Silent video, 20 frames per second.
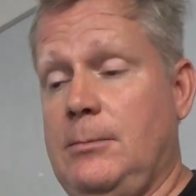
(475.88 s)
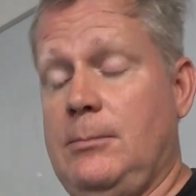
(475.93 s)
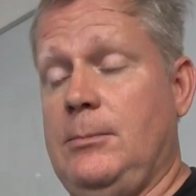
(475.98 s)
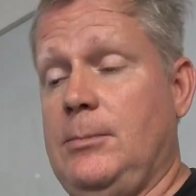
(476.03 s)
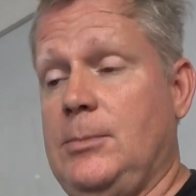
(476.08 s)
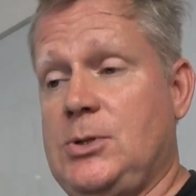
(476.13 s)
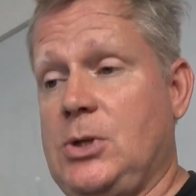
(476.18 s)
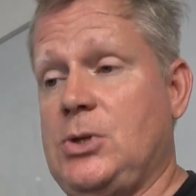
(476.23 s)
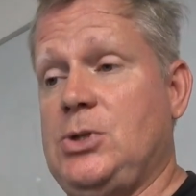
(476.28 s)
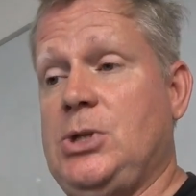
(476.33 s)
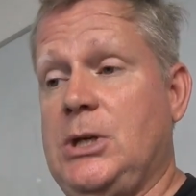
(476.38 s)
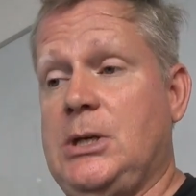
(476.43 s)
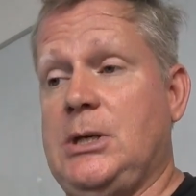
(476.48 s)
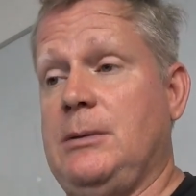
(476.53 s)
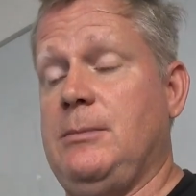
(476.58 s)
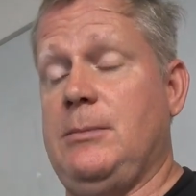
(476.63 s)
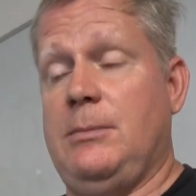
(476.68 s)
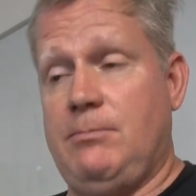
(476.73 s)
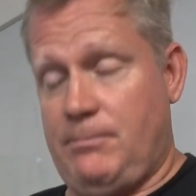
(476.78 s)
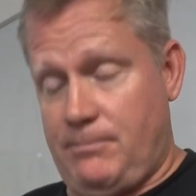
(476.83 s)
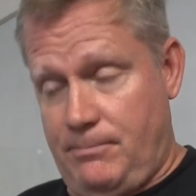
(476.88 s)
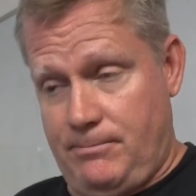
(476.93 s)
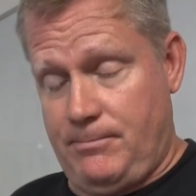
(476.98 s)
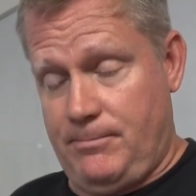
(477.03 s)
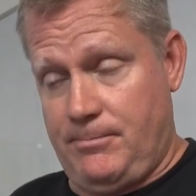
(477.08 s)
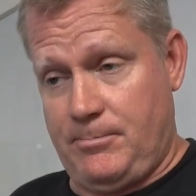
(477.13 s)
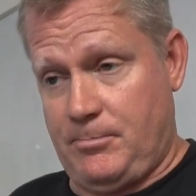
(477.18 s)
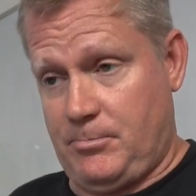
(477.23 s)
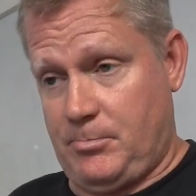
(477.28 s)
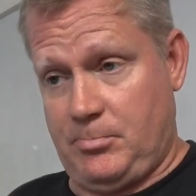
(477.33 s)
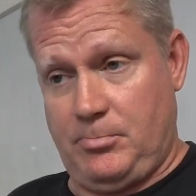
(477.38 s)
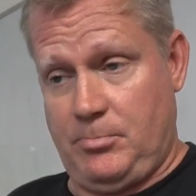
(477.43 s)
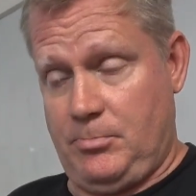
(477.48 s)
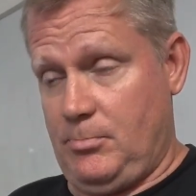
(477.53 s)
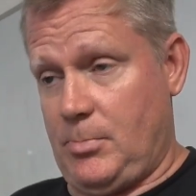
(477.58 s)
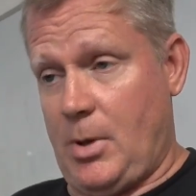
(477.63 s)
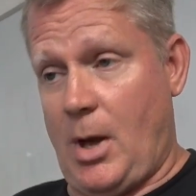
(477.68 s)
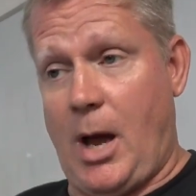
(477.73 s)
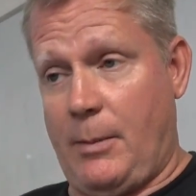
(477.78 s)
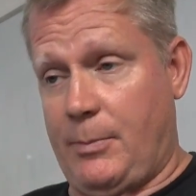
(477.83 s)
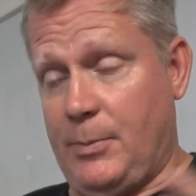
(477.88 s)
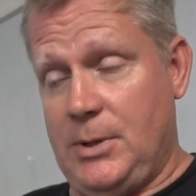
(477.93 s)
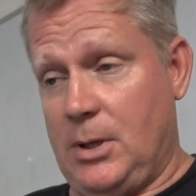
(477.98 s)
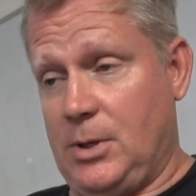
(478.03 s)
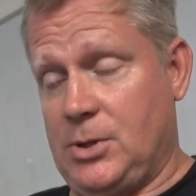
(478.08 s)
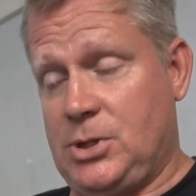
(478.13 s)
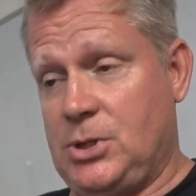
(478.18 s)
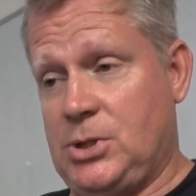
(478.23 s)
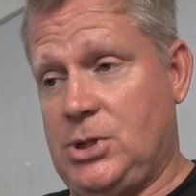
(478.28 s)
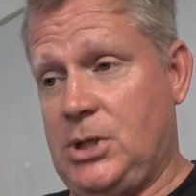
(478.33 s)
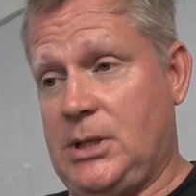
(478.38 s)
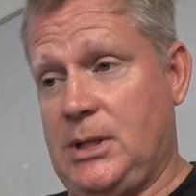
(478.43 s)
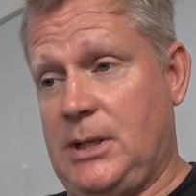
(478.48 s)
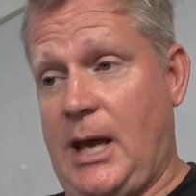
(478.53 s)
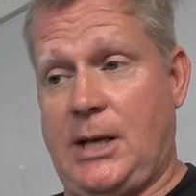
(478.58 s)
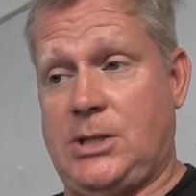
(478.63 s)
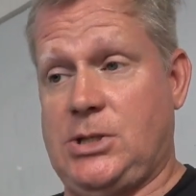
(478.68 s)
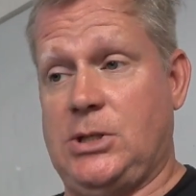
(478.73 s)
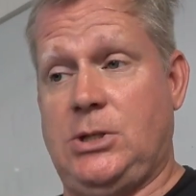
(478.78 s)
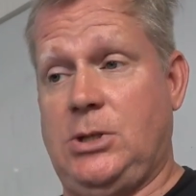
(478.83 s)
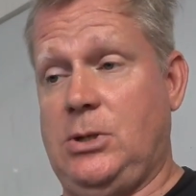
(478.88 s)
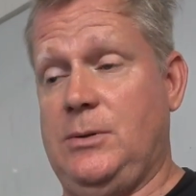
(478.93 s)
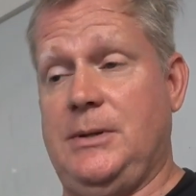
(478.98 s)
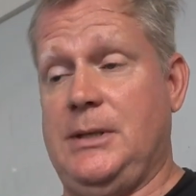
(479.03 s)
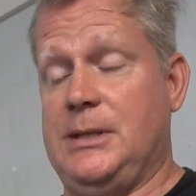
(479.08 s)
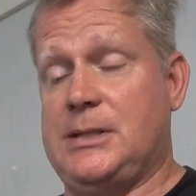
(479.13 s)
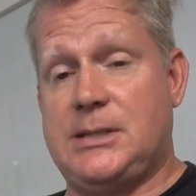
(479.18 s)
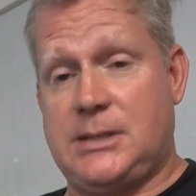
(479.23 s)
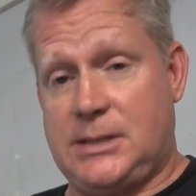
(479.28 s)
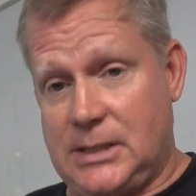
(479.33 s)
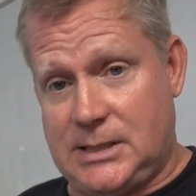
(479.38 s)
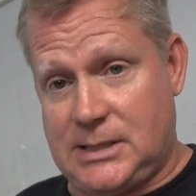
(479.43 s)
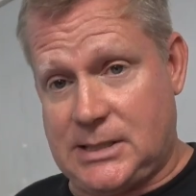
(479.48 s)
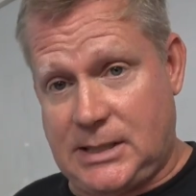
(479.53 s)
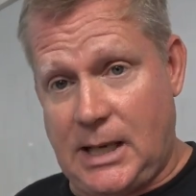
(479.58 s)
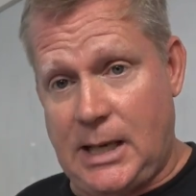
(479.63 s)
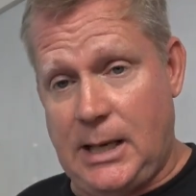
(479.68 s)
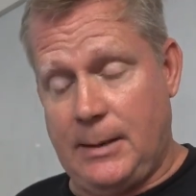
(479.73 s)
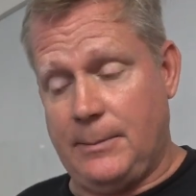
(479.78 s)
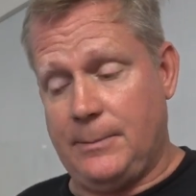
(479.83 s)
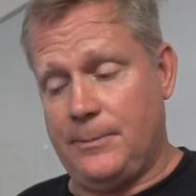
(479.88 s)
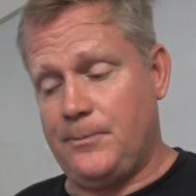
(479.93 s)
So she could, execute this scheme.